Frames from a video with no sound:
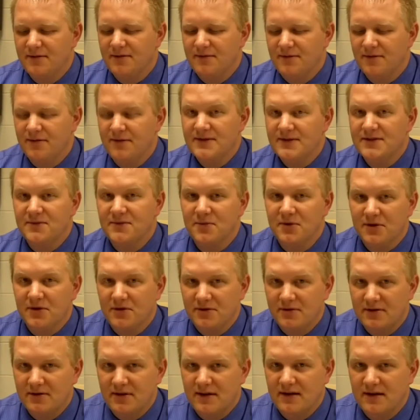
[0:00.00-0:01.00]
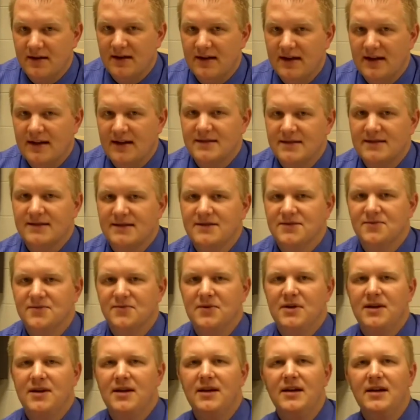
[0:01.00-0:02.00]
visible, I guess, as
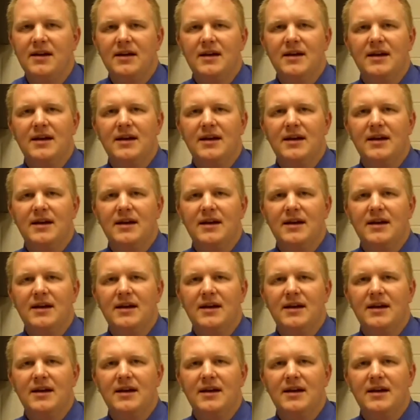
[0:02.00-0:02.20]
we